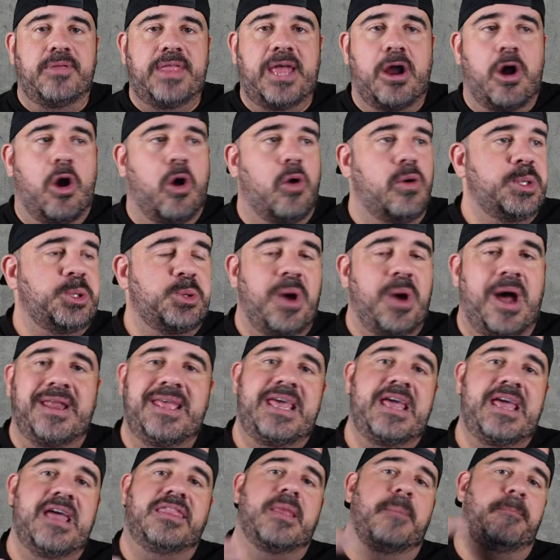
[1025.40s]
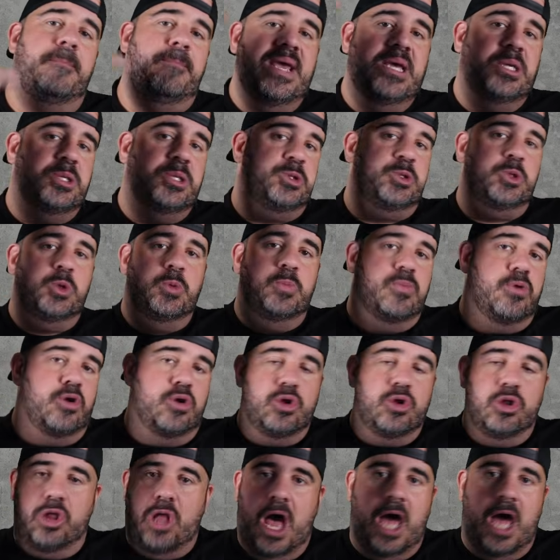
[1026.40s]
that are always trying to hit the big
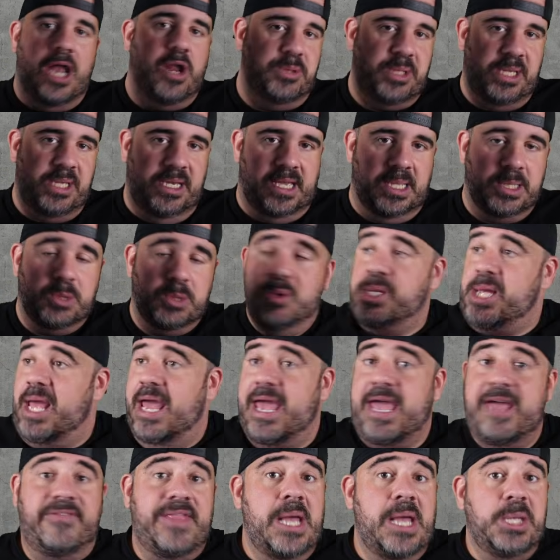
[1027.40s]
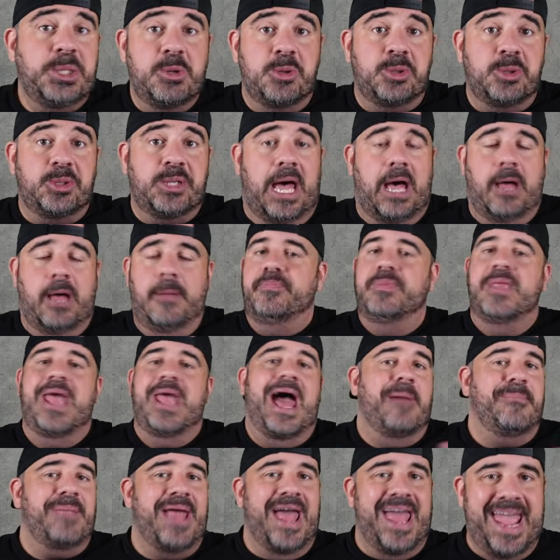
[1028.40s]
super lotto tickets, which, hey, if that's your style,
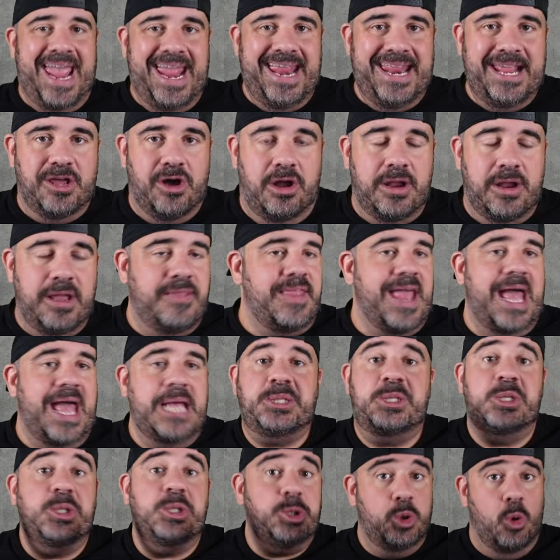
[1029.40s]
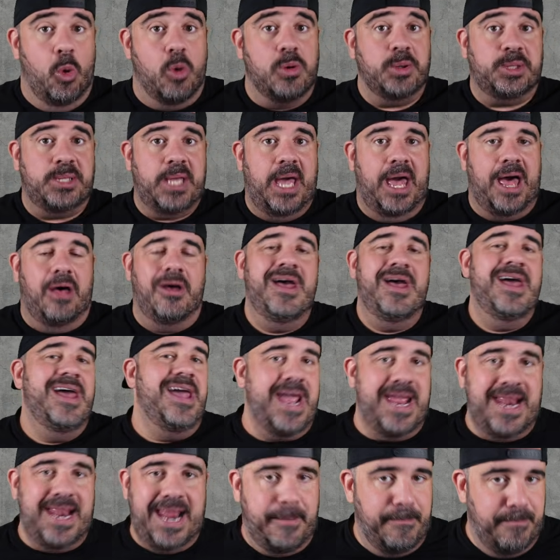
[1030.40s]
I'm not hating on it. That's just your style.
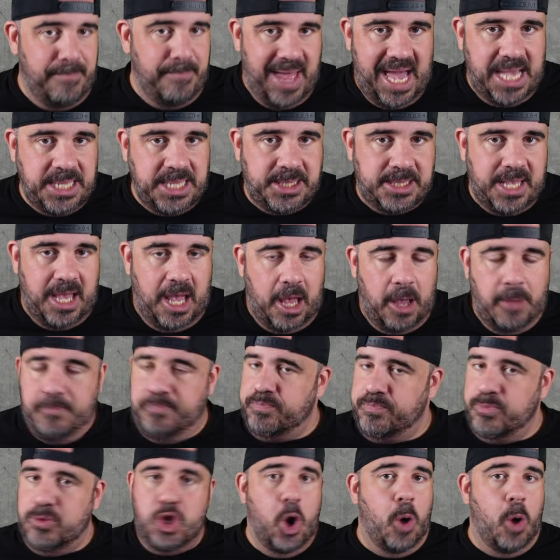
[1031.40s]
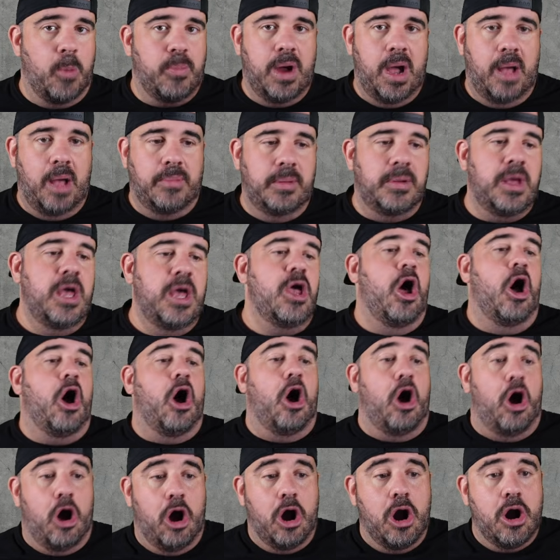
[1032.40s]
It ain't my style. No problem.
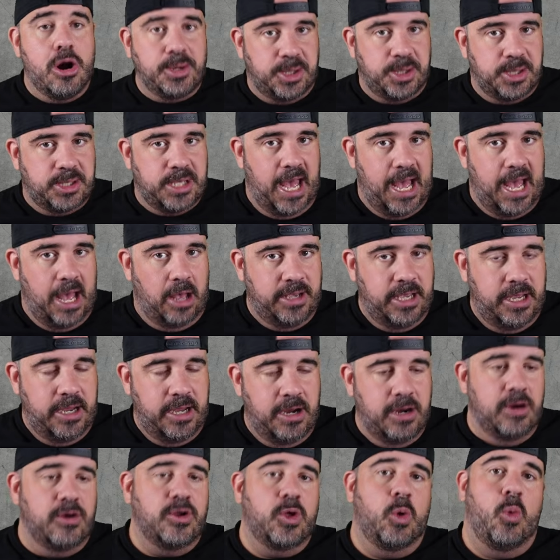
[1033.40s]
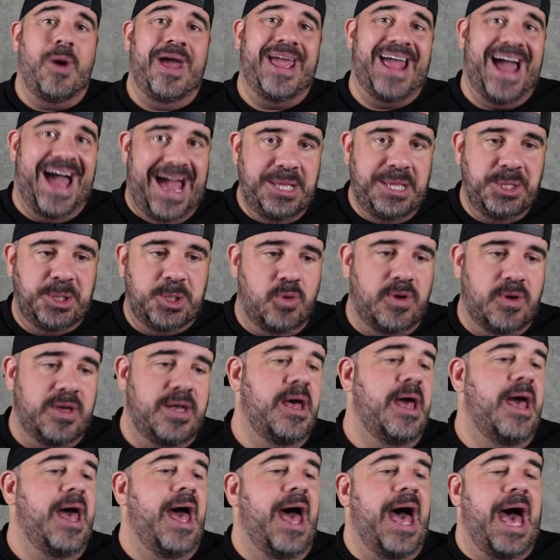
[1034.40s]
Our style here, the way I do it,
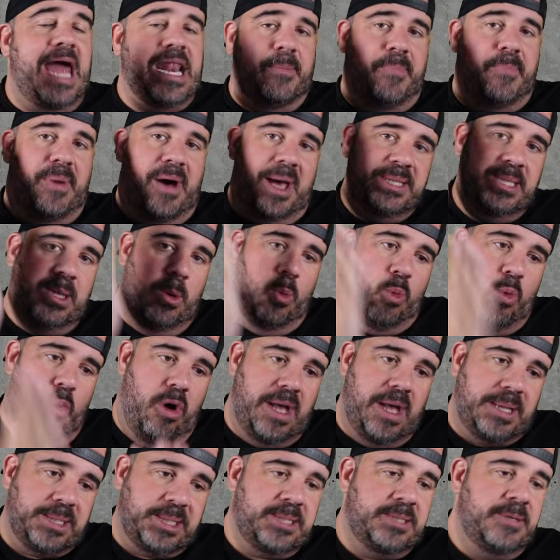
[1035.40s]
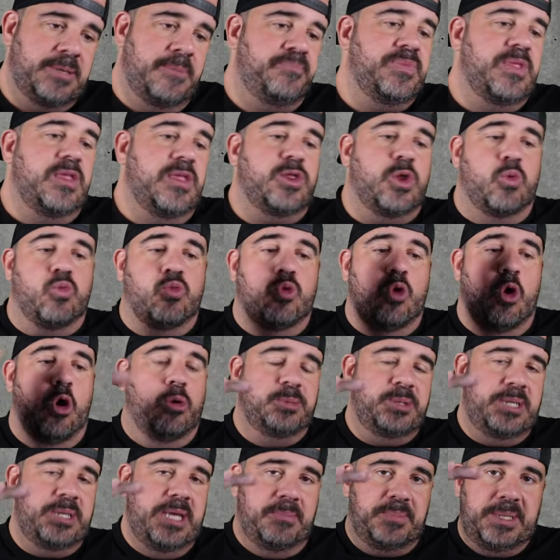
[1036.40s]
I deposit once. The roll
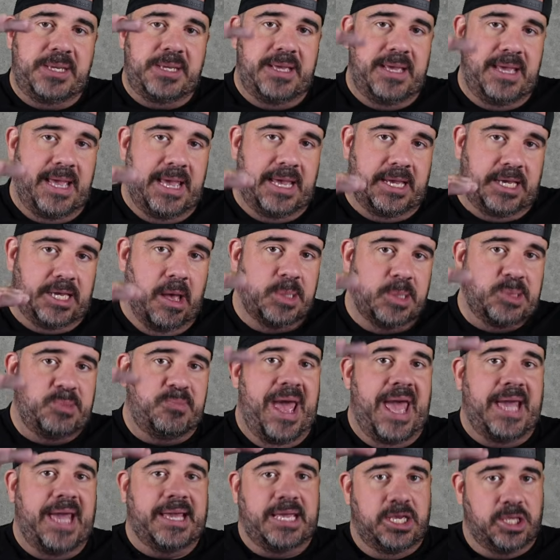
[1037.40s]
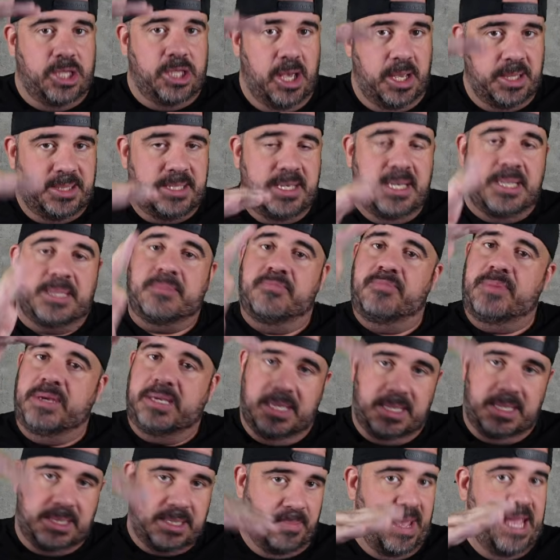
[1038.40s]
dipped, it comes back. It does this
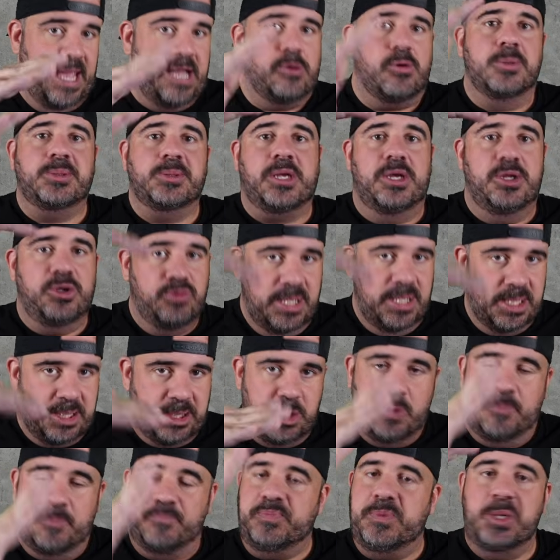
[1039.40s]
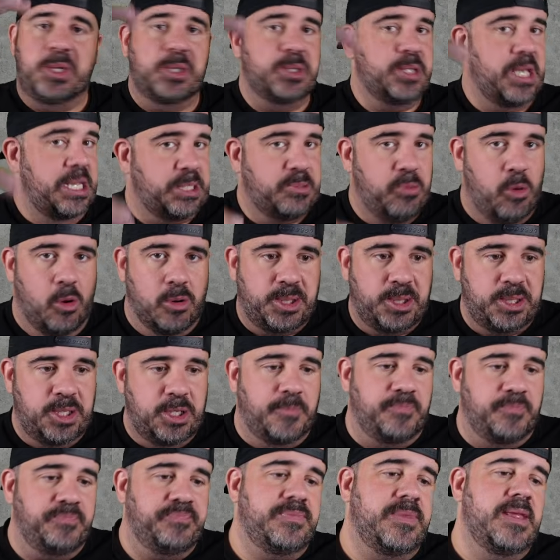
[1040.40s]
because the bankroll is going to do this too, just like sports
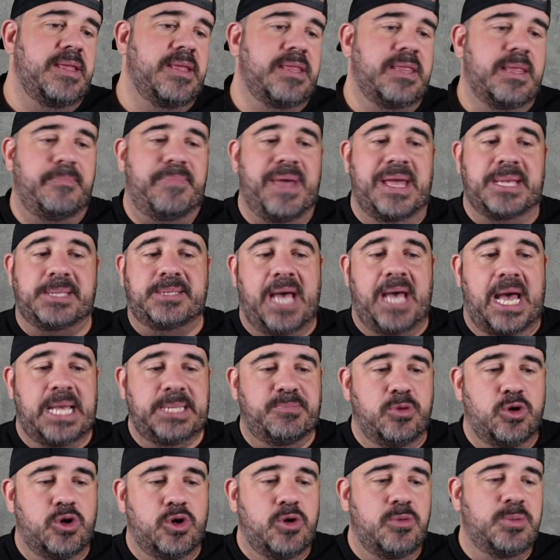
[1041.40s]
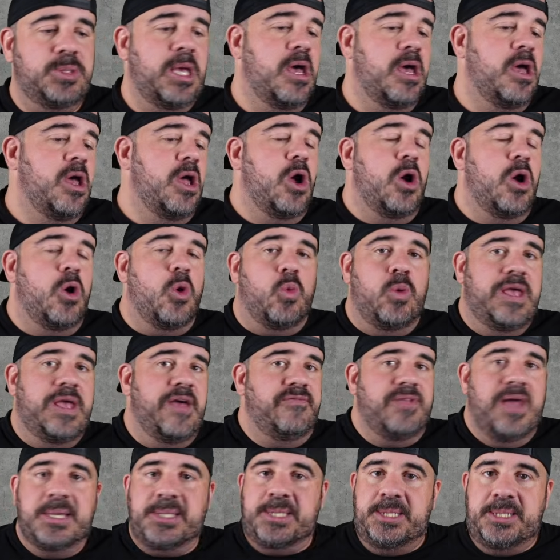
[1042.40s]
do. The bet size moves. We have
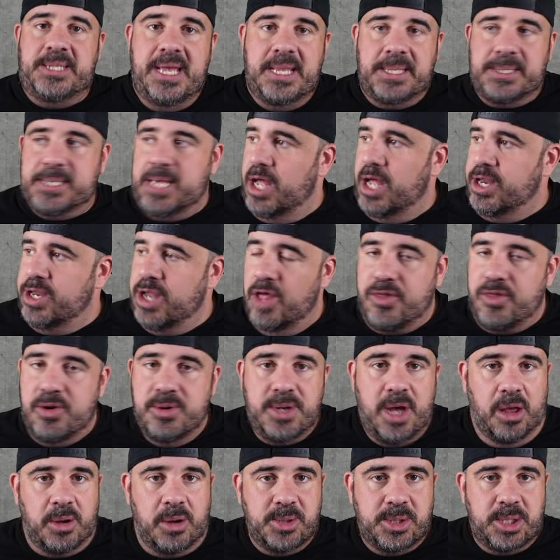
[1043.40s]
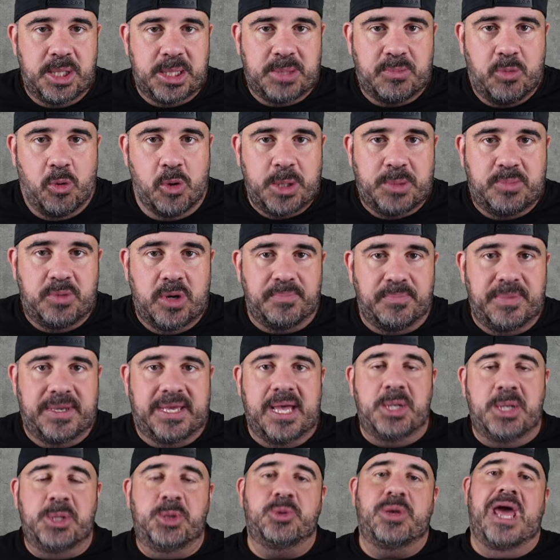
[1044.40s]
not sent another dollar to the sports book
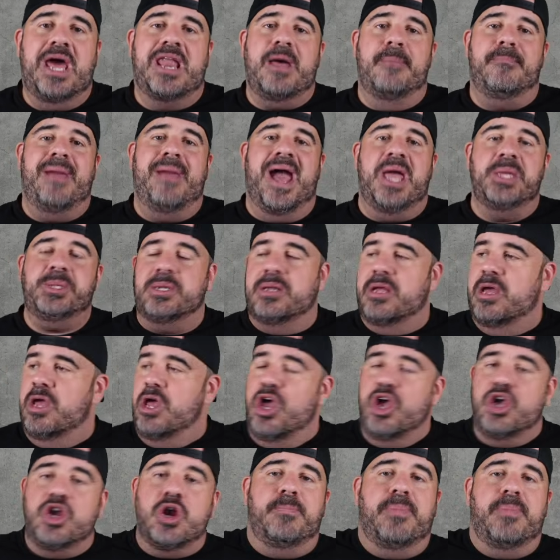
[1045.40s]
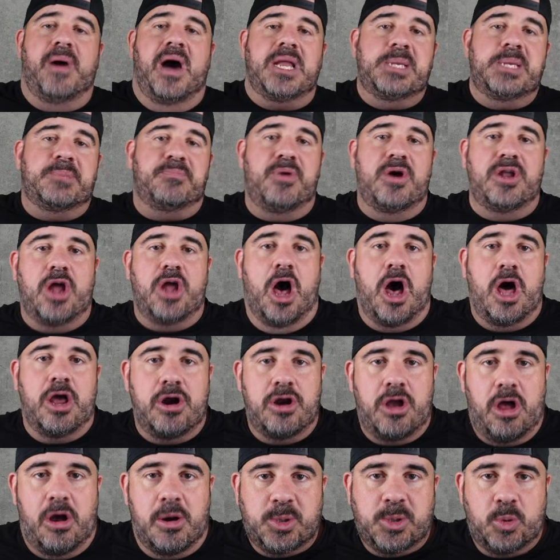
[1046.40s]
because you got to imagine your buddy's putting
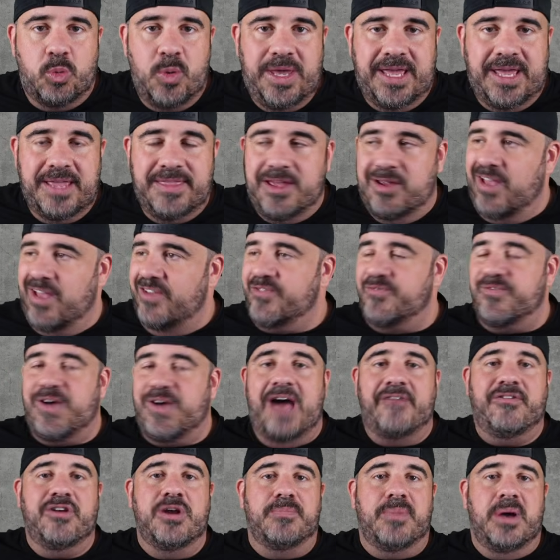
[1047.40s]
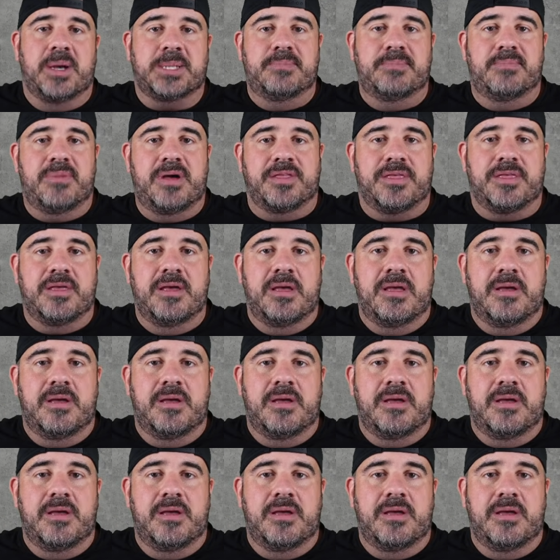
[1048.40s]
$100 a week in there. That's $500 a month.